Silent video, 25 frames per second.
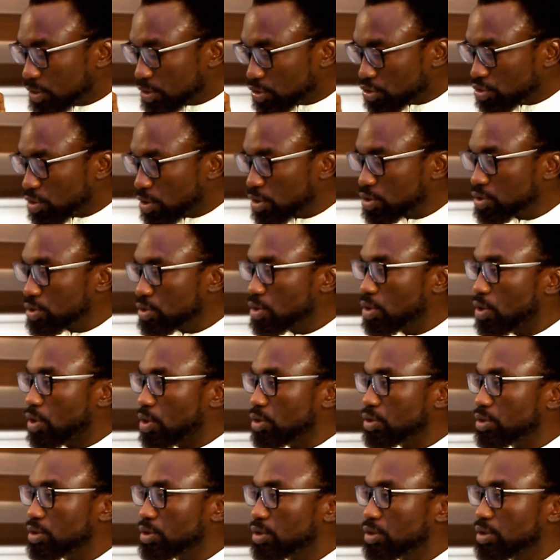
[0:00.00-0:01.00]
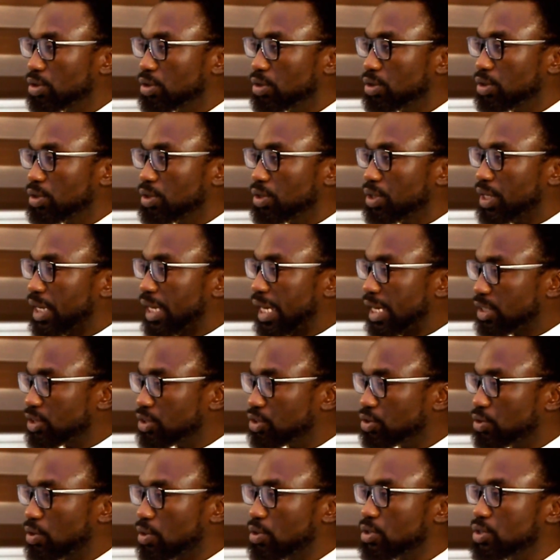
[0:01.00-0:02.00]
trust God
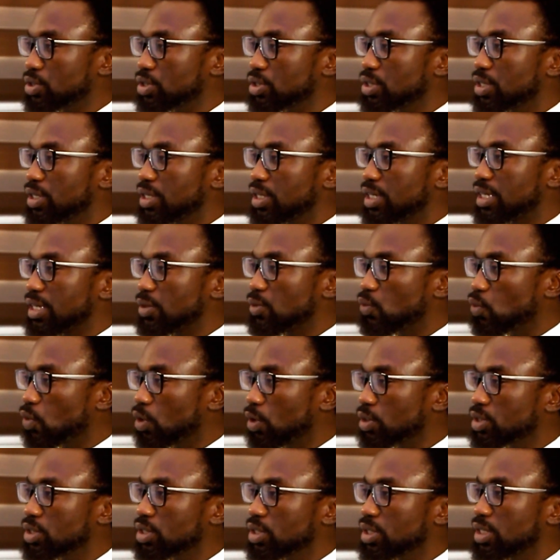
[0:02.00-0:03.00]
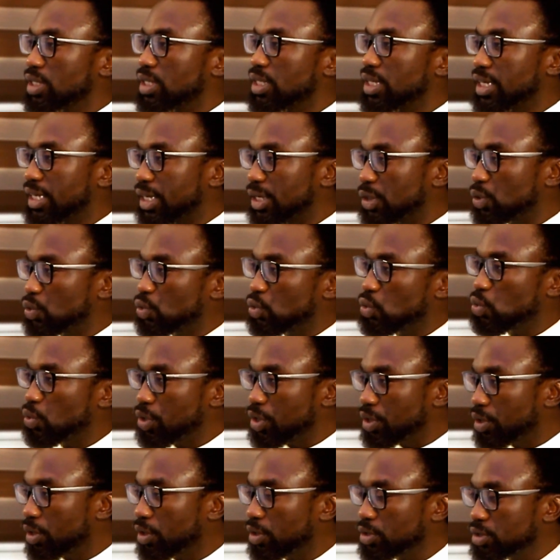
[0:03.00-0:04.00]
and trust in what he can do
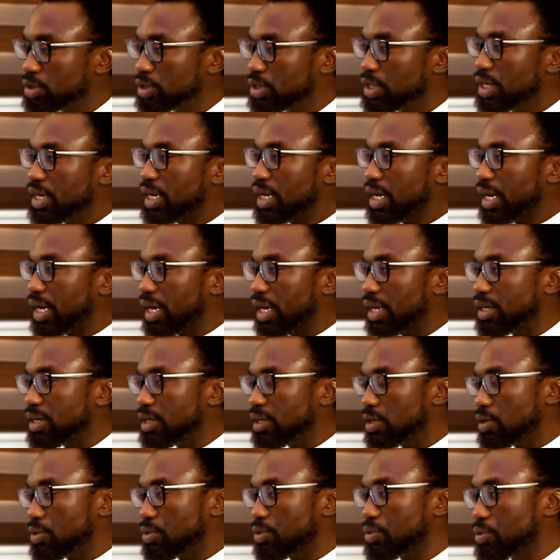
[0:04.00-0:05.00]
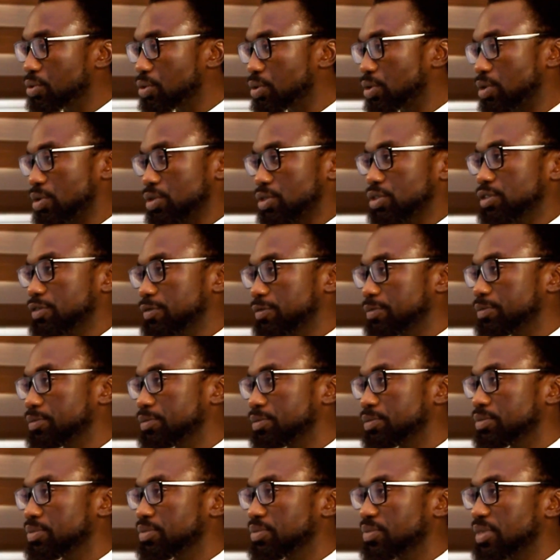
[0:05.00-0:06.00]
with us and through us.
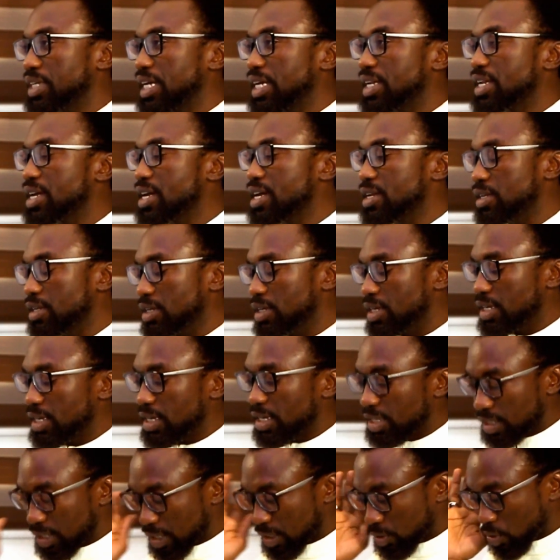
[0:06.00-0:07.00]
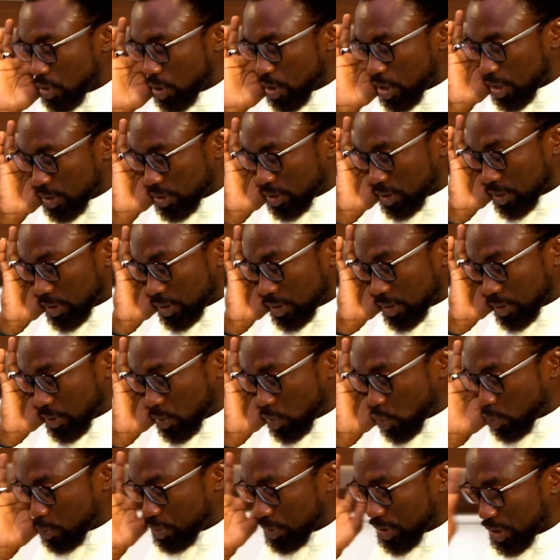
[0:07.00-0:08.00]
And then the third
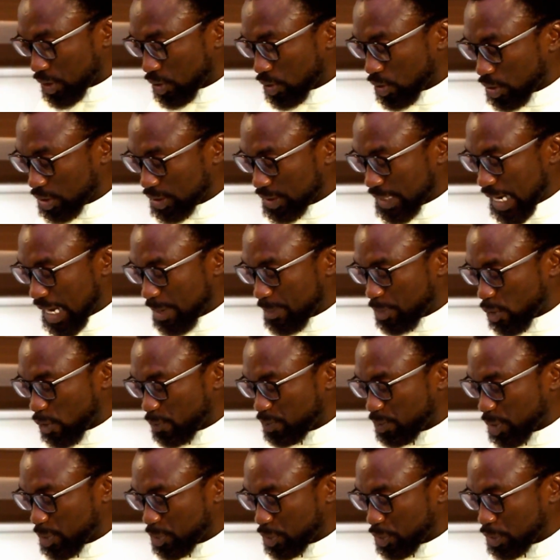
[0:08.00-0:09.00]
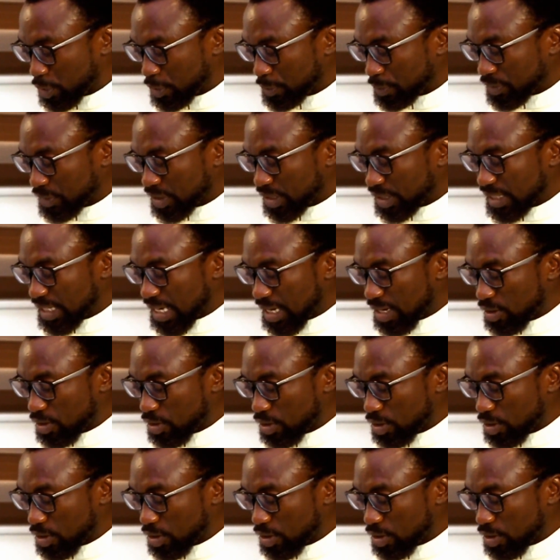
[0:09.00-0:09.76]
group, the third type of people that